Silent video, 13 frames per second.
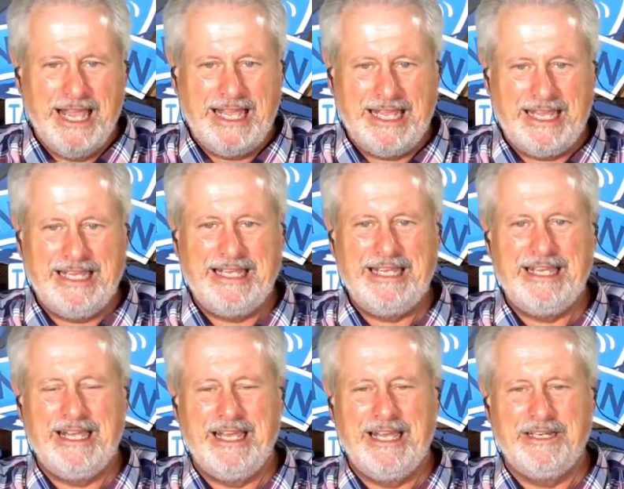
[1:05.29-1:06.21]
He
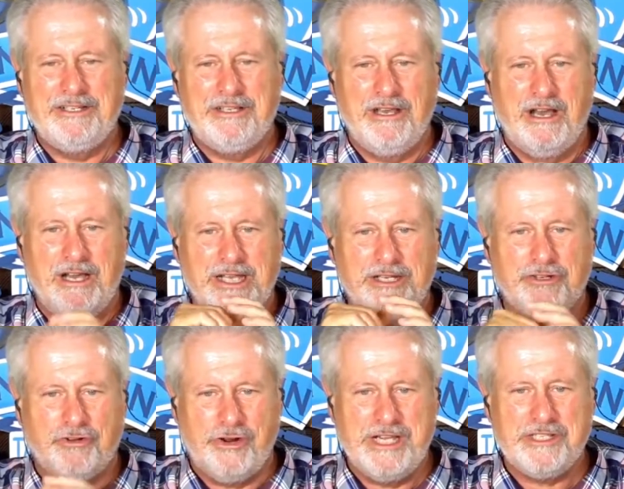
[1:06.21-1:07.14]

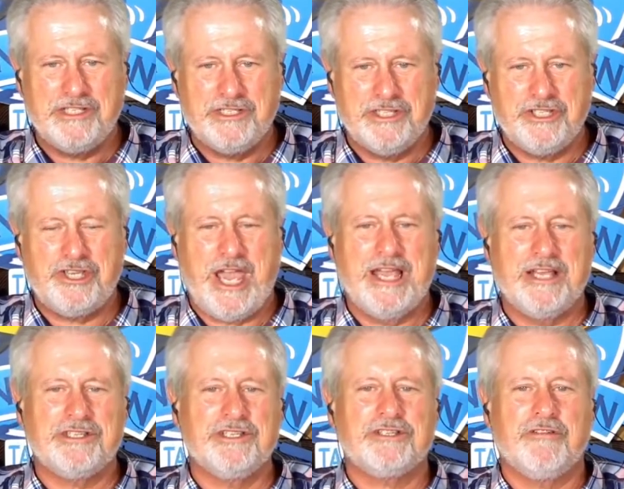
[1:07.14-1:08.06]
increases the
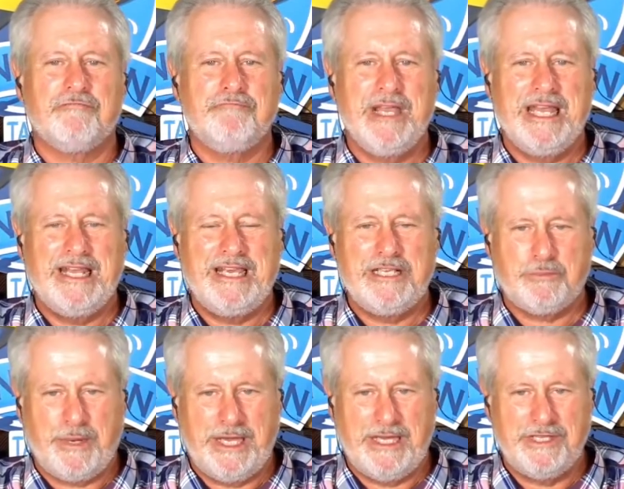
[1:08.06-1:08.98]
chances of
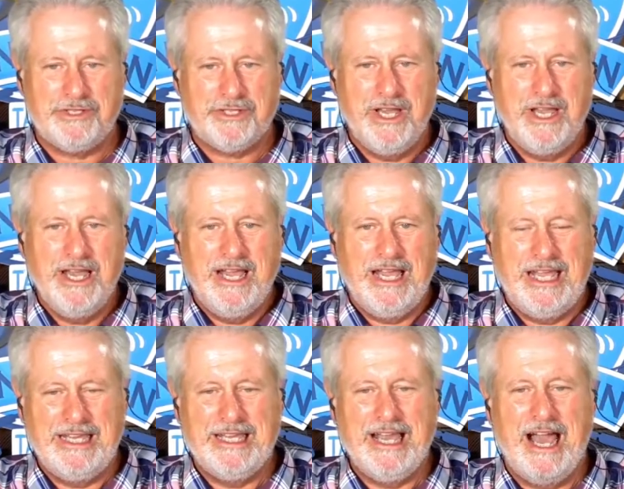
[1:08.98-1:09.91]
Mideast peace.
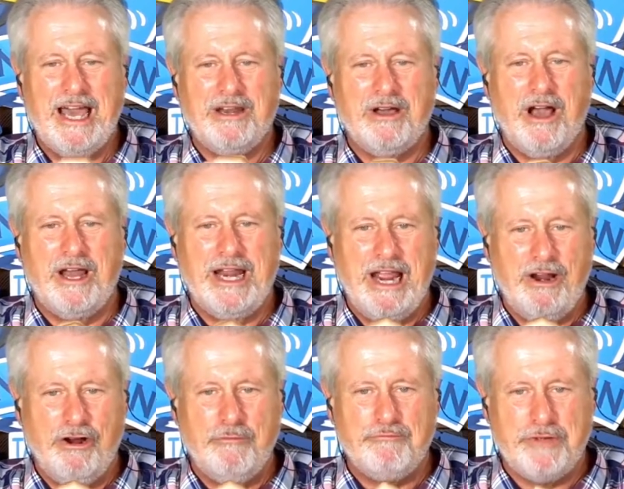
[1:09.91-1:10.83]
He got an
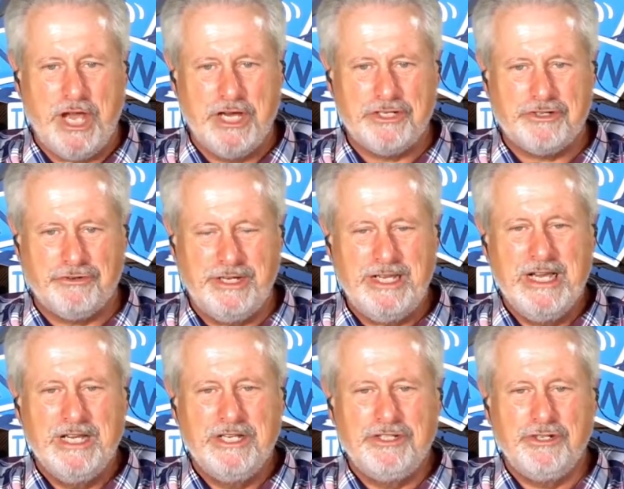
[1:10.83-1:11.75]
Arab country
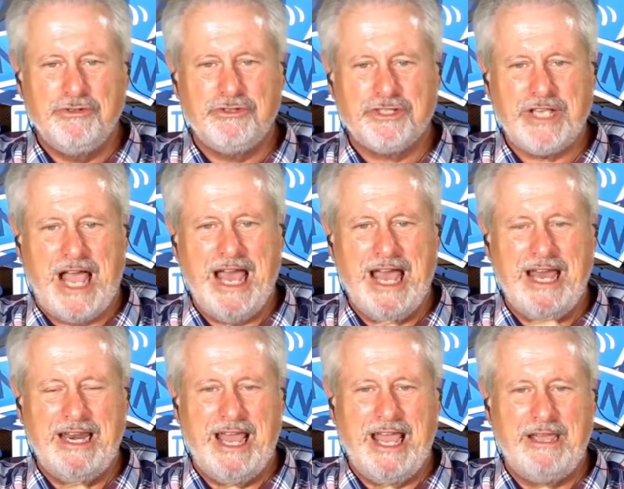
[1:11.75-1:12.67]
to
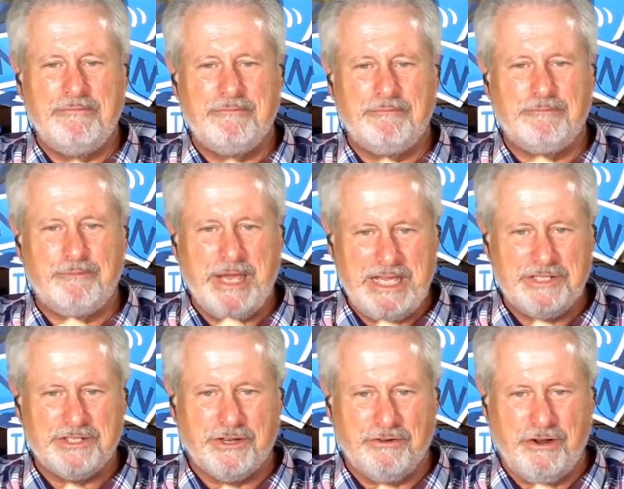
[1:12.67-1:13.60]
sign a
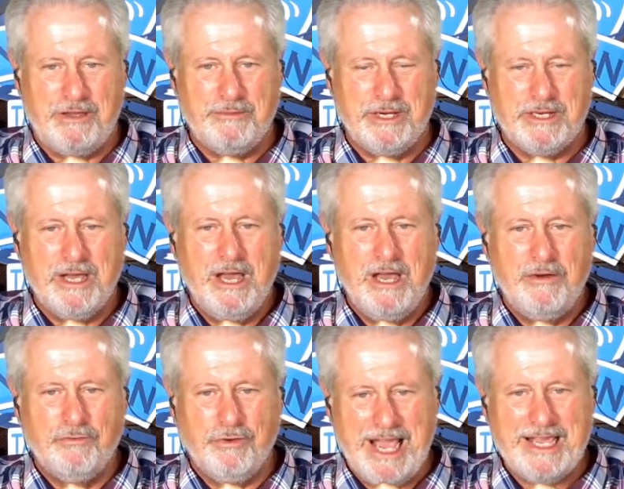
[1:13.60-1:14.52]
peace agreement
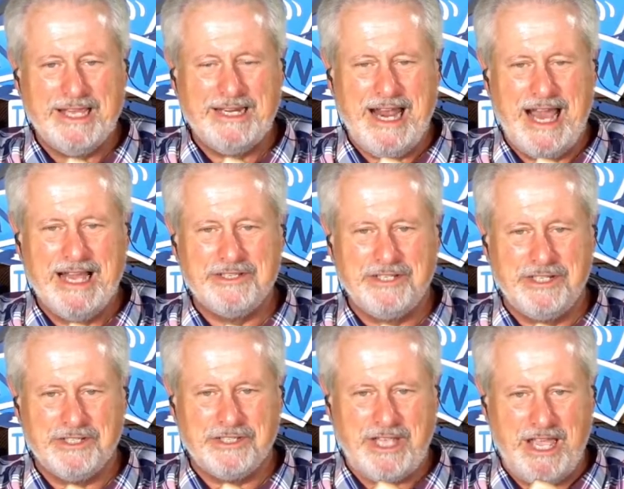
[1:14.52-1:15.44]
recognizing the
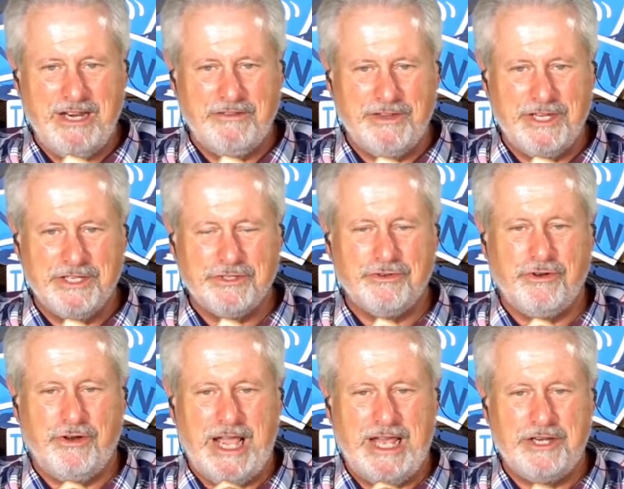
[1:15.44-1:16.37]
state of
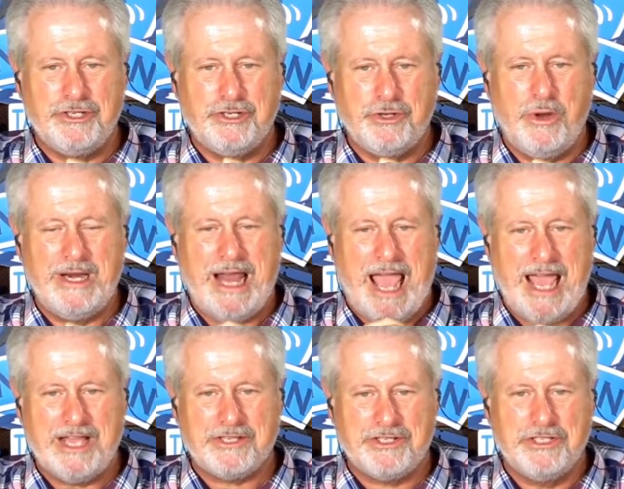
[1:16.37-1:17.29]
Israel and joint
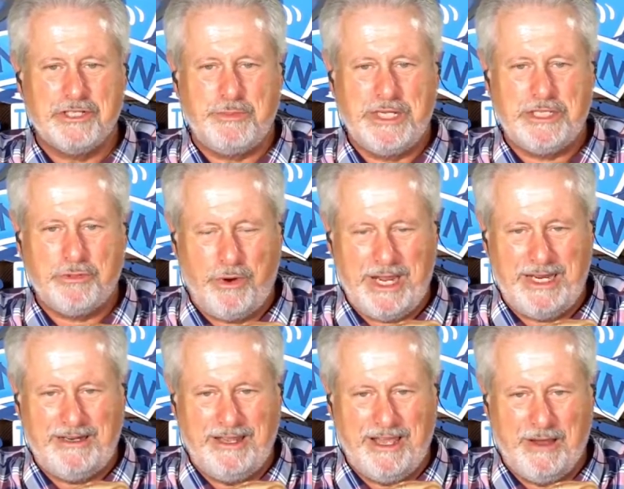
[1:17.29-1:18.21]
actions
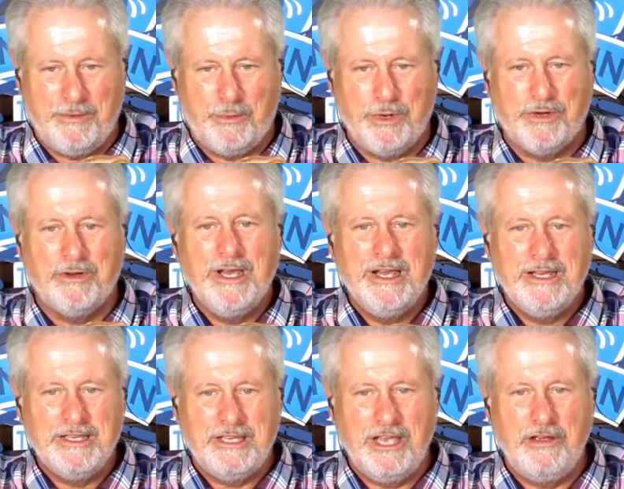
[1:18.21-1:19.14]
between them. And we'll
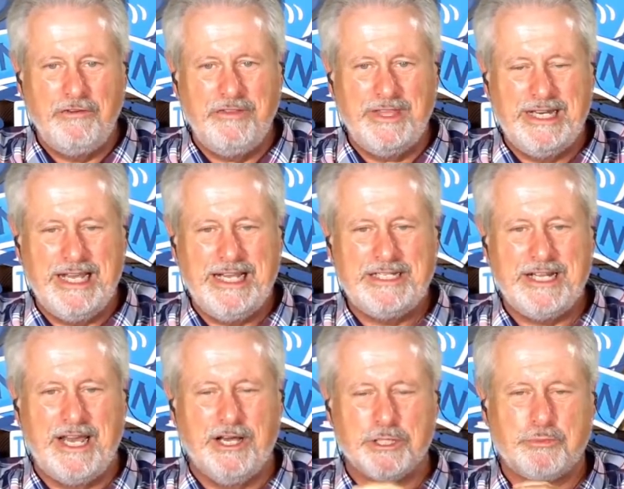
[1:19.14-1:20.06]
give you the
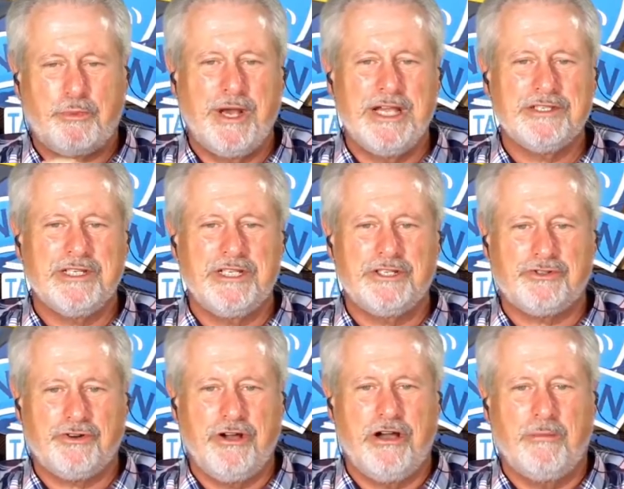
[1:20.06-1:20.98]
details. President
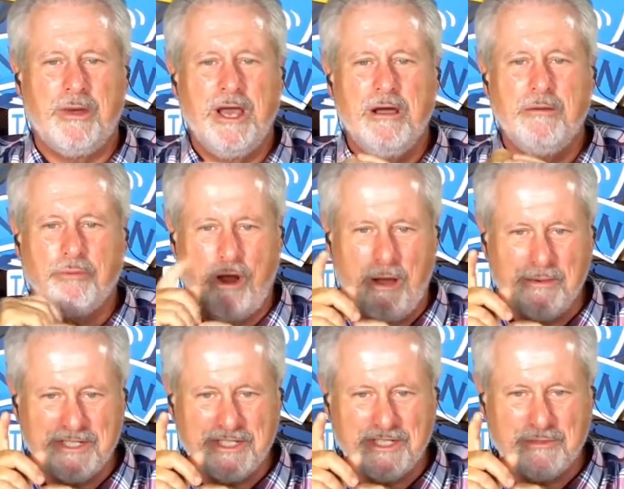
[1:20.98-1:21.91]
Trump,
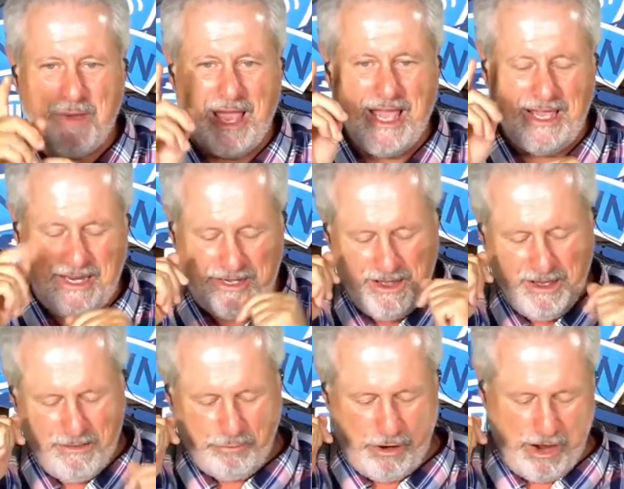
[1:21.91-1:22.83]
promises made,
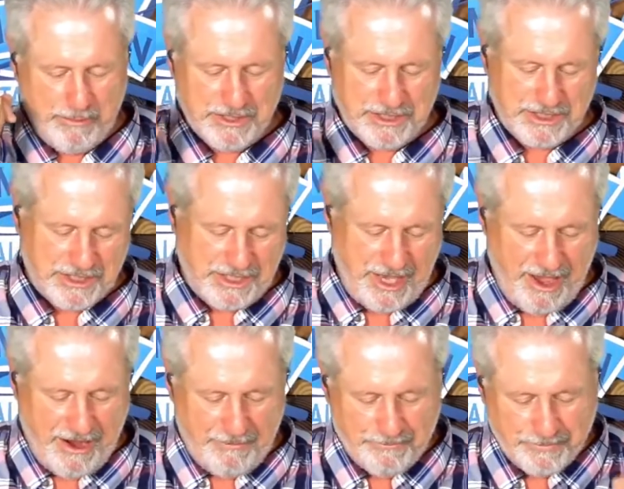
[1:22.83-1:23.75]
promises kept.